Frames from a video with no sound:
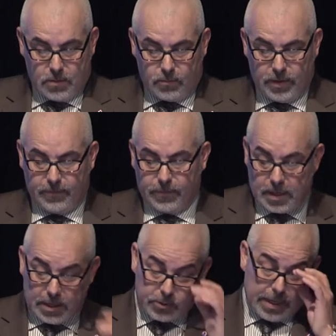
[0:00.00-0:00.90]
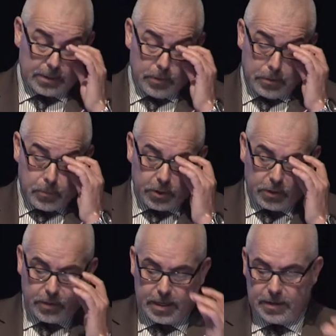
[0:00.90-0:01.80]
We've contracted with
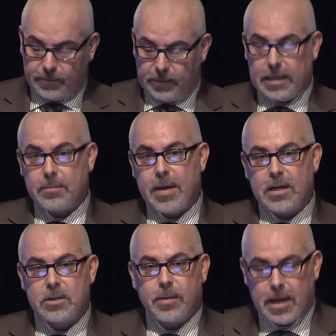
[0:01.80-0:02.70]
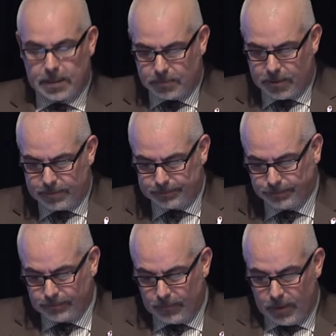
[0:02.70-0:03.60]
Mercury, a fleet management expert.
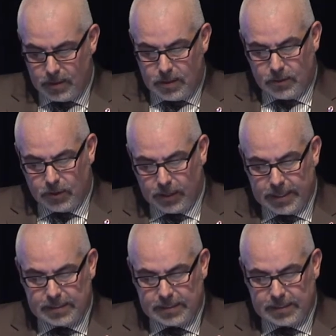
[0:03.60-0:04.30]
They're going to